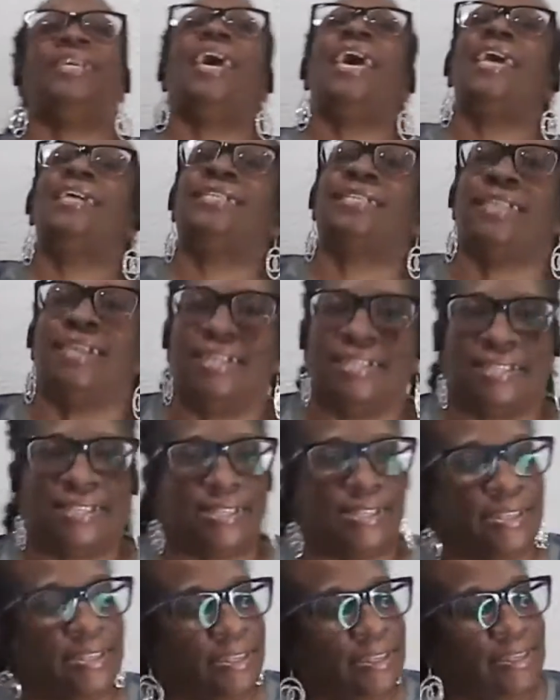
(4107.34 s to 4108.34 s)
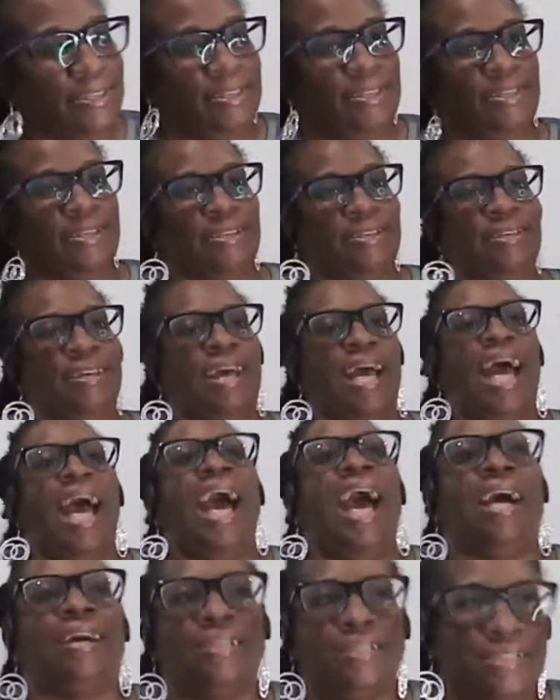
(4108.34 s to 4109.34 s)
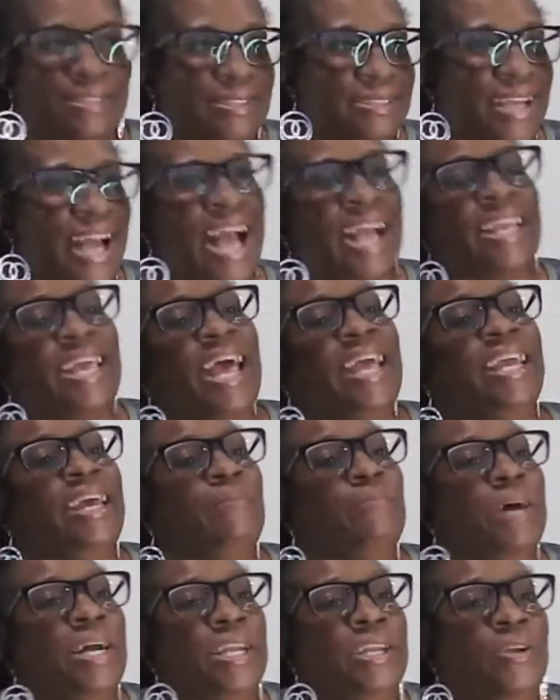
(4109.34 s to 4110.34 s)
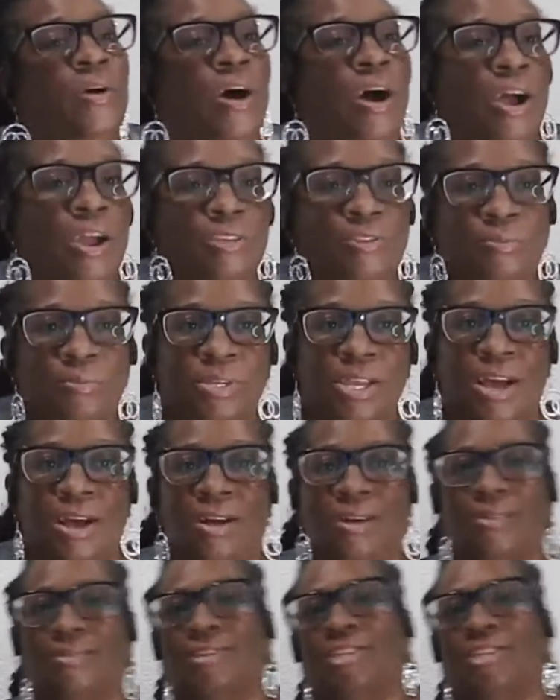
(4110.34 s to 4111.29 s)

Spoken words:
Jesus. I can't get money, no hearts from y'all.